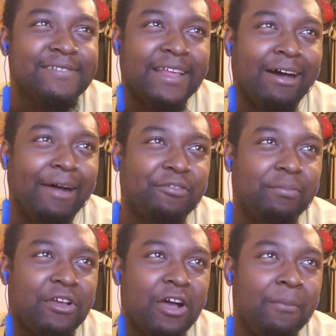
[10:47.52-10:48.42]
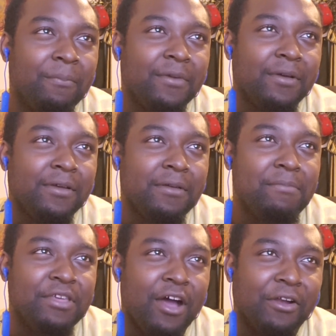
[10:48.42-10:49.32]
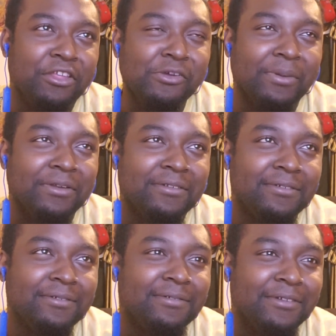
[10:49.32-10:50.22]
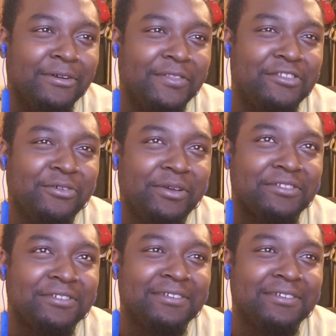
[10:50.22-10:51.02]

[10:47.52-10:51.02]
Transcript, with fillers: And I have to become beyond human. No choice.